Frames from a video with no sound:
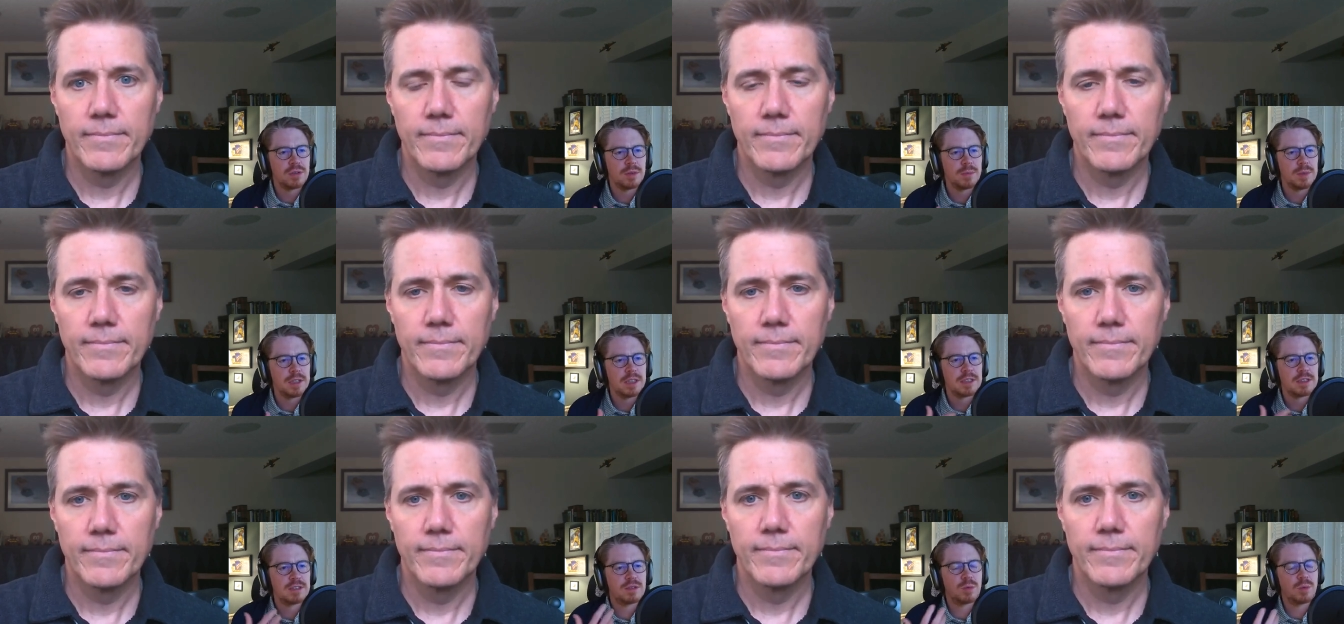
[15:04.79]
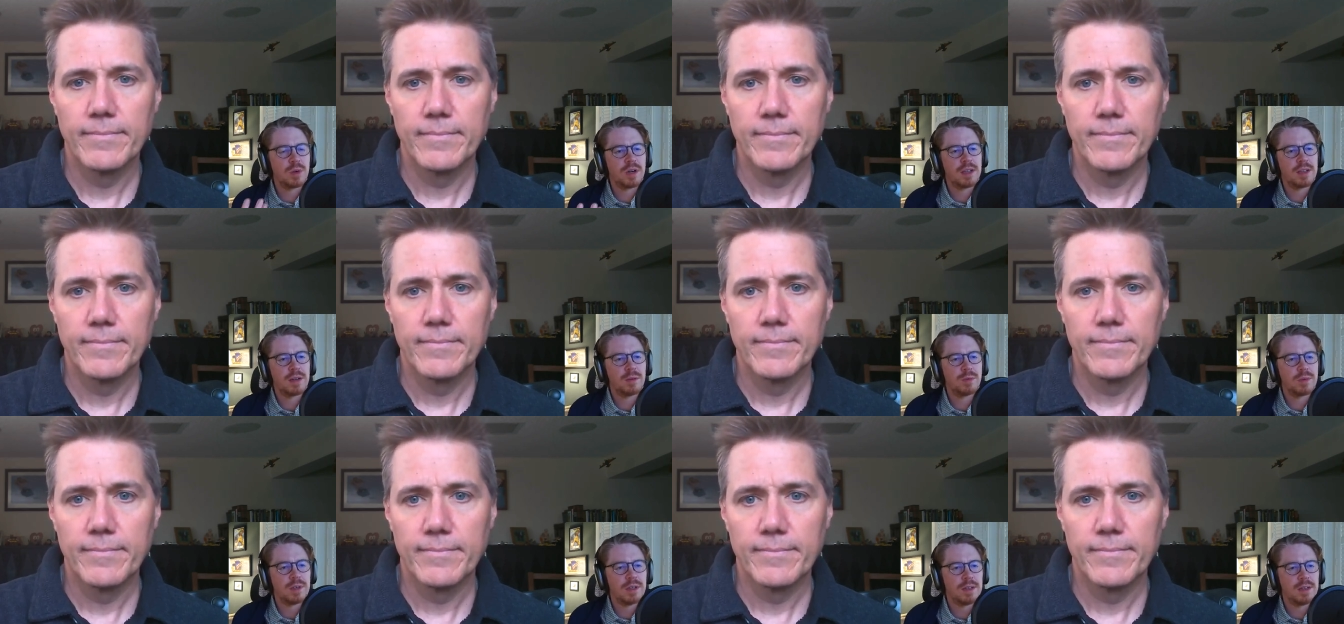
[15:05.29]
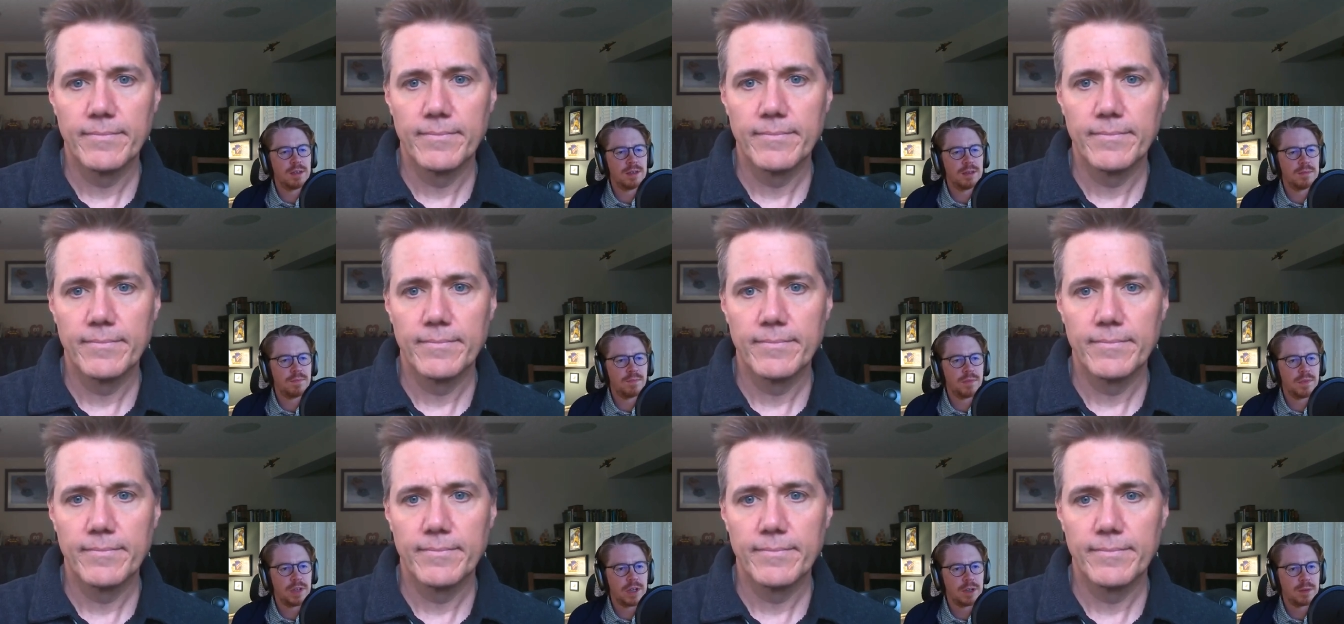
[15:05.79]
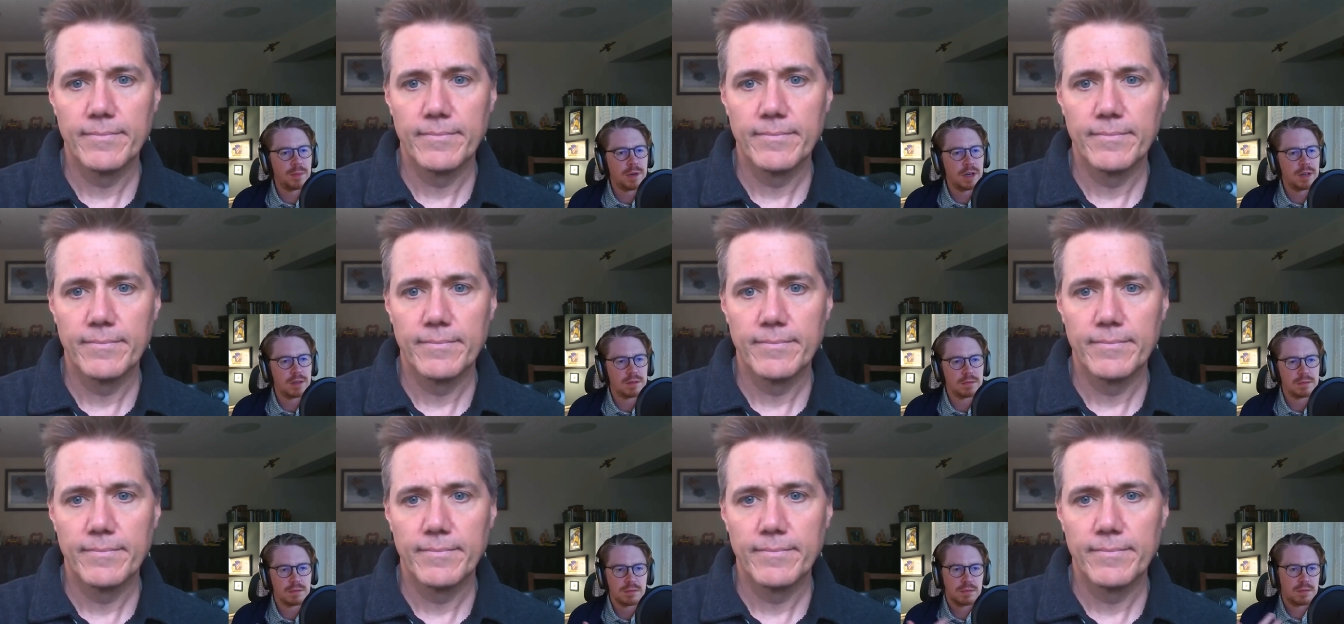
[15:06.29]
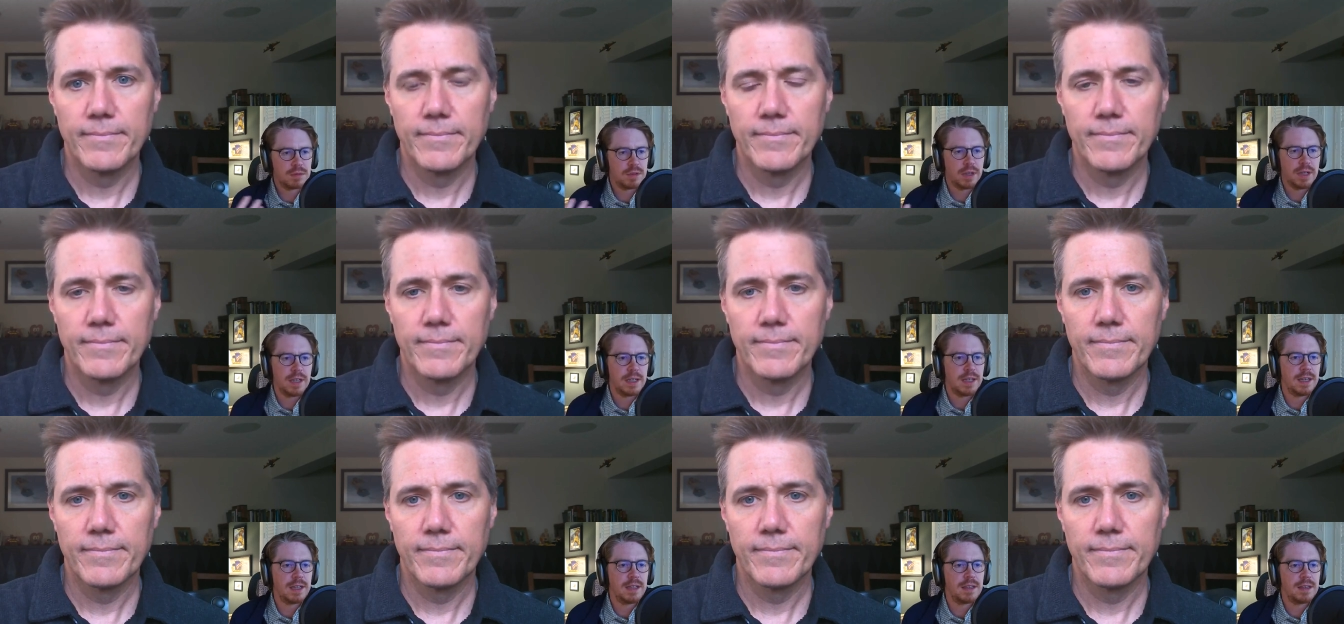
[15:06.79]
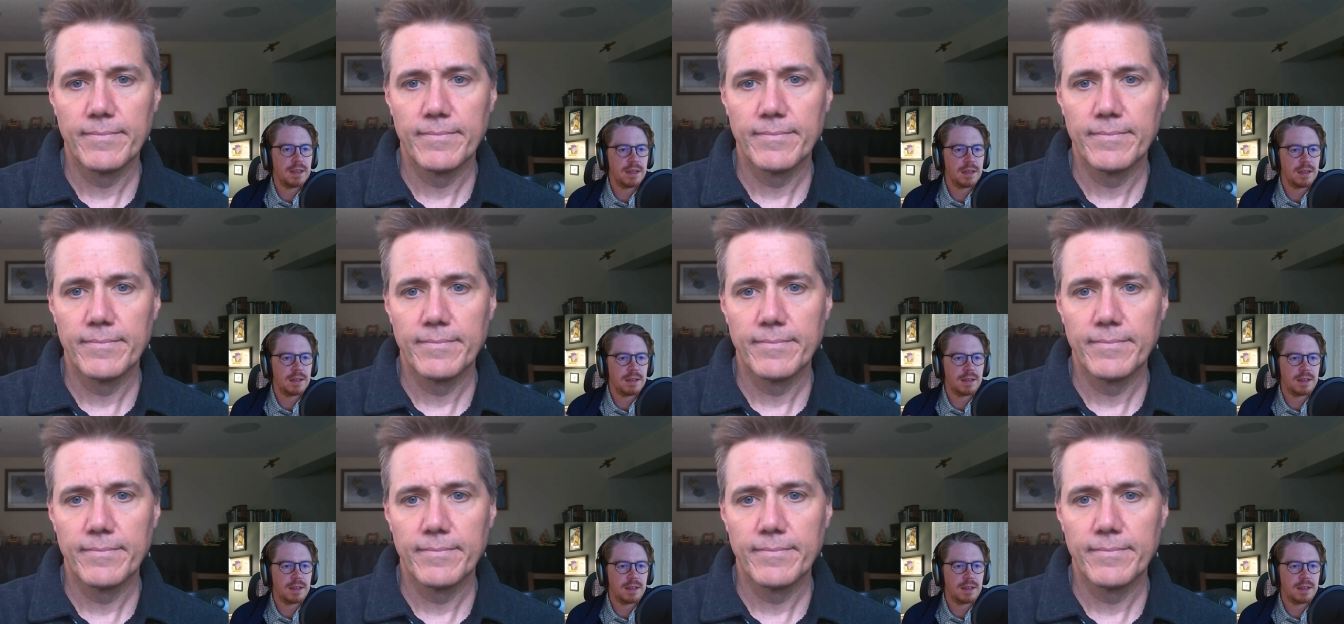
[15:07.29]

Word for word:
Speaker 1: I mean that's the way that we think about creating anything.